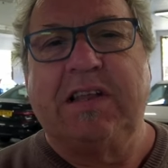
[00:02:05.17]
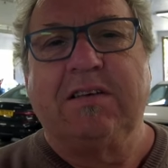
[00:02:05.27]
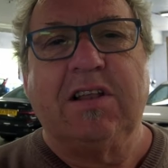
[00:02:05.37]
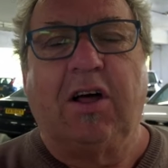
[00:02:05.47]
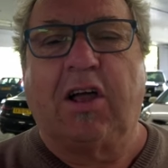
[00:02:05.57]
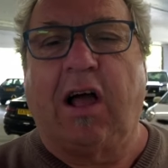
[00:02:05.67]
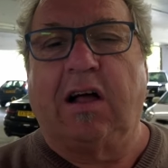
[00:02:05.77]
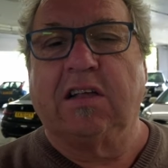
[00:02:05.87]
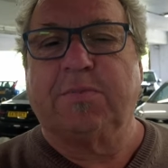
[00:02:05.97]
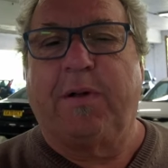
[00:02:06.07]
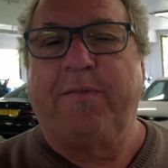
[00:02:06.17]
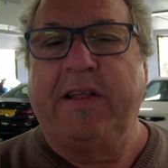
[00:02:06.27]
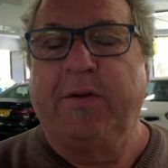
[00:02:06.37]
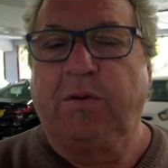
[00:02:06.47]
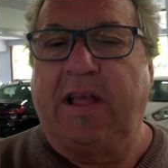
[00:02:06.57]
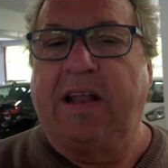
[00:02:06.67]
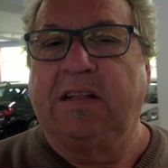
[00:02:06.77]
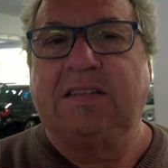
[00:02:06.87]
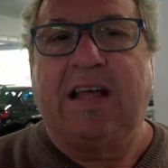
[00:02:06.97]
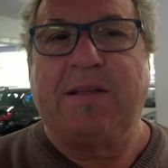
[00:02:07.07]
There's a lot of cars, but I think they're all down a,
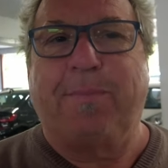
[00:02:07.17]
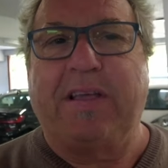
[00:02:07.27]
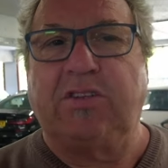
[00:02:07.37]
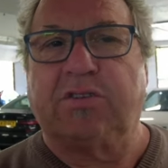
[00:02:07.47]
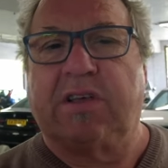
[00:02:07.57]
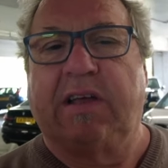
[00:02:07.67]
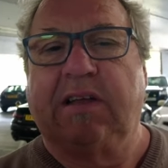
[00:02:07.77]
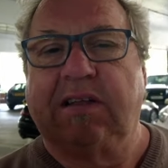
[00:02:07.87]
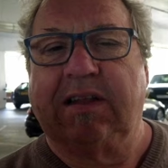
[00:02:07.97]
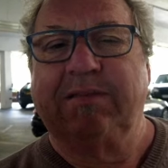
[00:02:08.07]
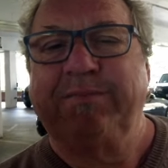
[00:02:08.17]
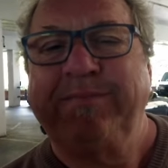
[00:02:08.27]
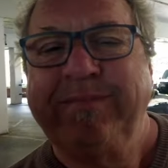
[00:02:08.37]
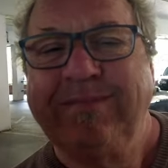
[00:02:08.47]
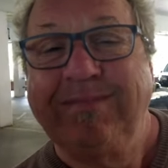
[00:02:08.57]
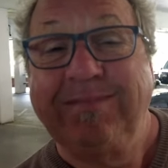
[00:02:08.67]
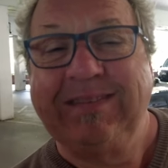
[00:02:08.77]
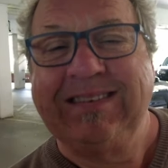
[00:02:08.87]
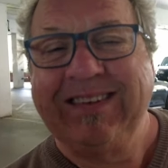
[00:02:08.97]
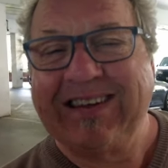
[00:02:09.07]
down a beach or something, I don't know.
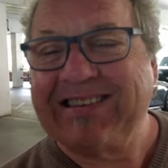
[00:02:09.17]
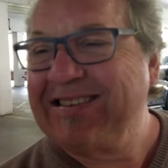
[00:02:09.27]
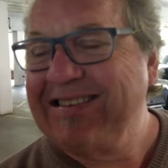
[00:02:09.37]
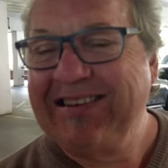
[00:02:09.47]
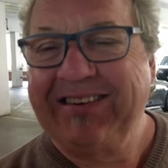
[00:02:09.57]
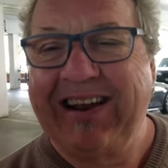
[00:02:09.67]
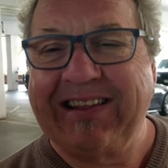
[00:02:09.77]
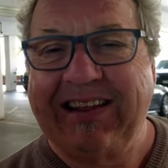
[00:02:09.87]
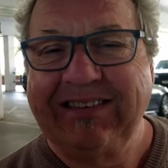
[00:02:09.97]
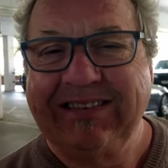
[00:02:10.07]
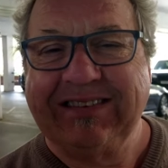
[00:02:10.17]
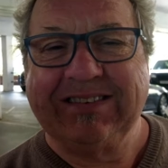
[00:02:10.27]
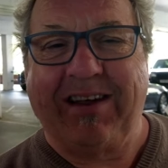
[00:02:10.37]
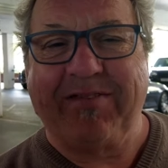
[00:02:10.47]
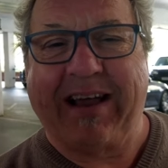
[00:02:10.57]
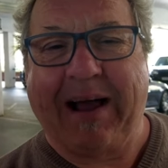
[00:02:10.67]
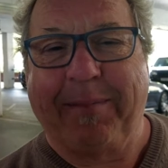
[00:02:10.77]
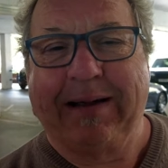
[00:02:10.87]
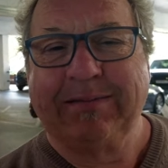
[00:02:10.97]
That's Well, that done. Time for cover.